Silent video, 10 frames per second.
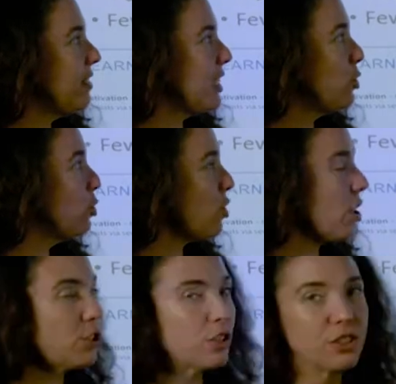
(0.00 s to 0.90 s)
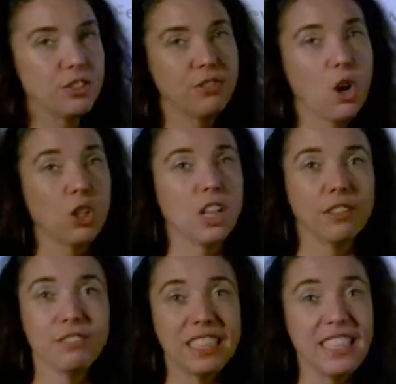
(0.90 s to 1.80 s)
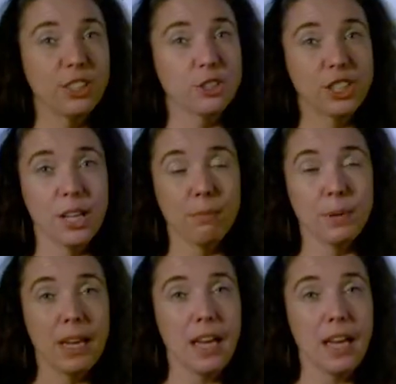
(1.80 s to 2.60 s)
instructors. You've got a lot of leadership